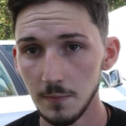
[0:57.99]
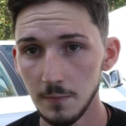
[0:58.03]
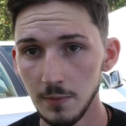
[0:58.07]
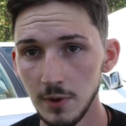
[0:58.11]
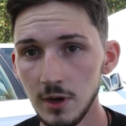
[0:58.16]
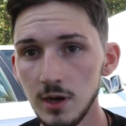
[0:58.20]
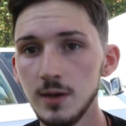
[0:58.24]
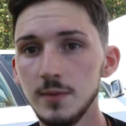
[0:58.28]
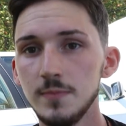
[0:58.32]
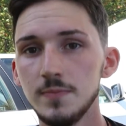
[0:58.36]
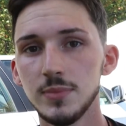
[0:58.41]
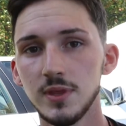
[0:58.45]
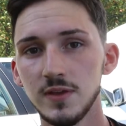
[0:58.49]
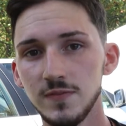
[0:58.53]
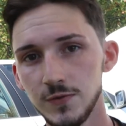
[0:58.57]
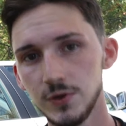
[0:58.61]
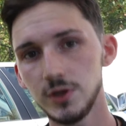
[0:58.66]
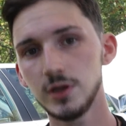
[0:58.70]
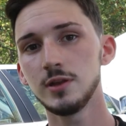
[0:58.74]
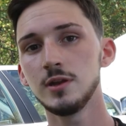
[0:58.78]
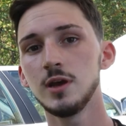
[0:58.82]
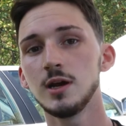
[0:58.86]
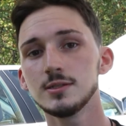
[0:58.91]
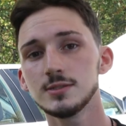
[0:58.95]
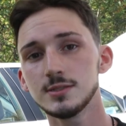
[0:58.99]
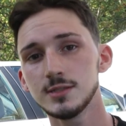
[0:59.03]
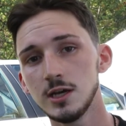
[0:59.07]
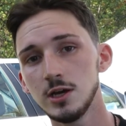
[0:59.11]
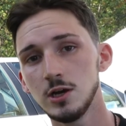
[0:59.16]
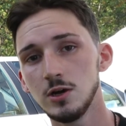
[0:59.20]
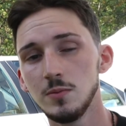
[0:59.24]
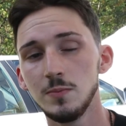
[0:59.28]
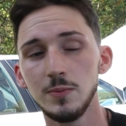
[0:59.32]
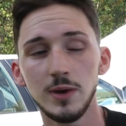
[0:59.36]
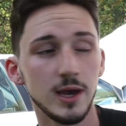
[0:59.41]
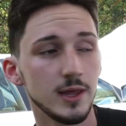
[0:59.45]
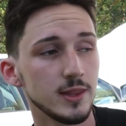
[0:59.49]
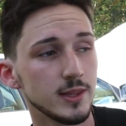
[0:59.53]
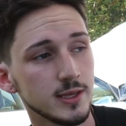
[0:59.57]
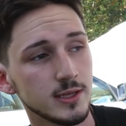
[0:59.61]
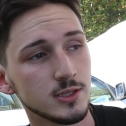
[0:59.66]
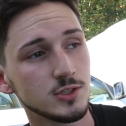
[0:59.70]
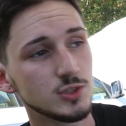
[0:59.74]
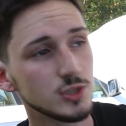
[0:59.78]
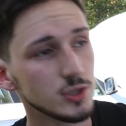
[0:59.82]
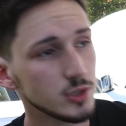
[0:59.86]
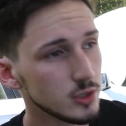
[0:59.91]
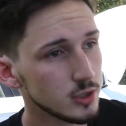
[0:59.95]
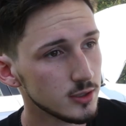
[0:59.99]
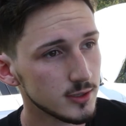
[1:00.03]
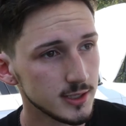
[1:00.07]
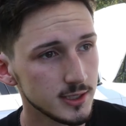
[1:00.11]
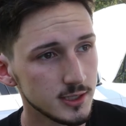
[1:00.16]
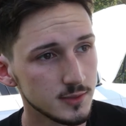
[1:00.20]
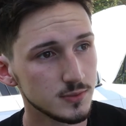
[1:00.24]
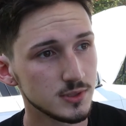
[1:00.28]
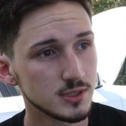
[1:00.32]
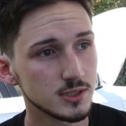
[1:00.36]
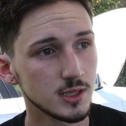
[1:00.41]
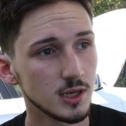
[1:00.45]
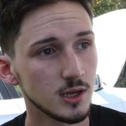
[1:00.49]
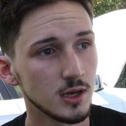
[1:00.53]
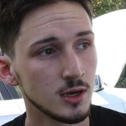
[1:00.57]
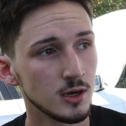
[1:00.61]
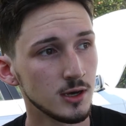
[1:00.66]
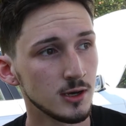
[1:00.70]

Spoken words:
But if you could not tell by the intro clips,